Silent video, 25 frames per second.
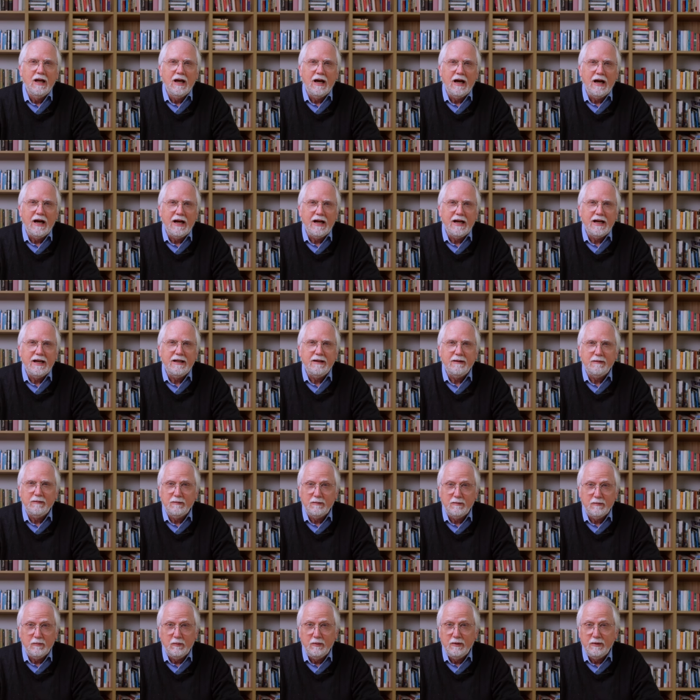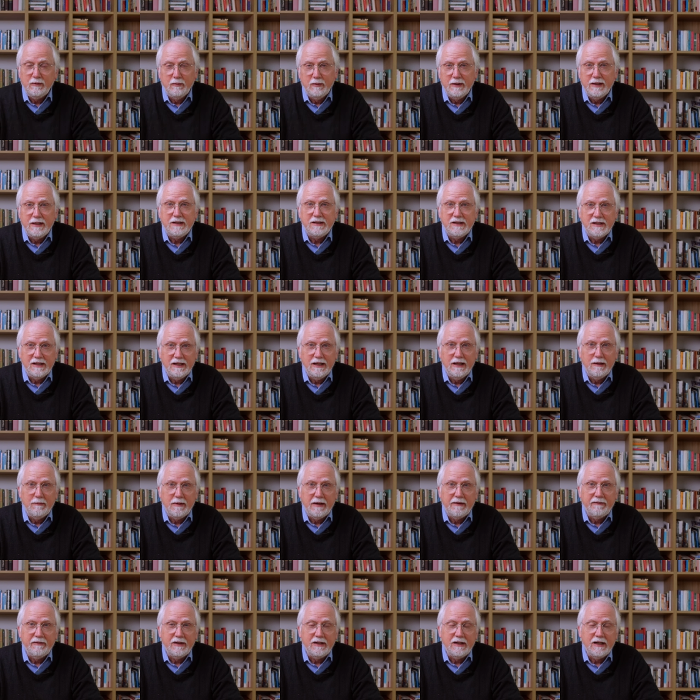I would read to him
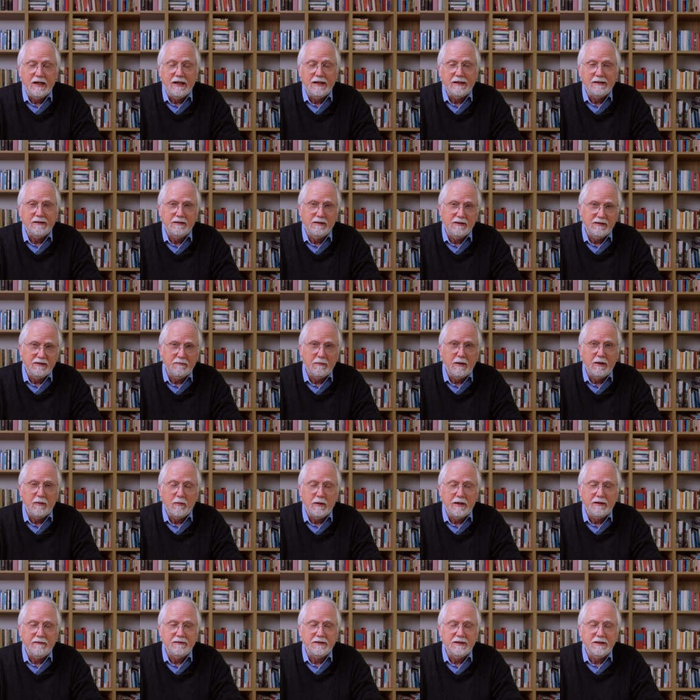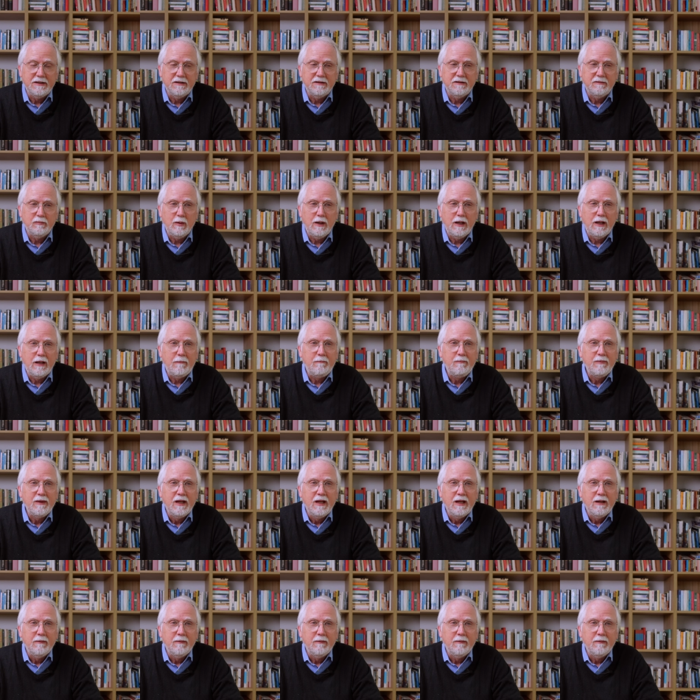every night, as my wife did as well.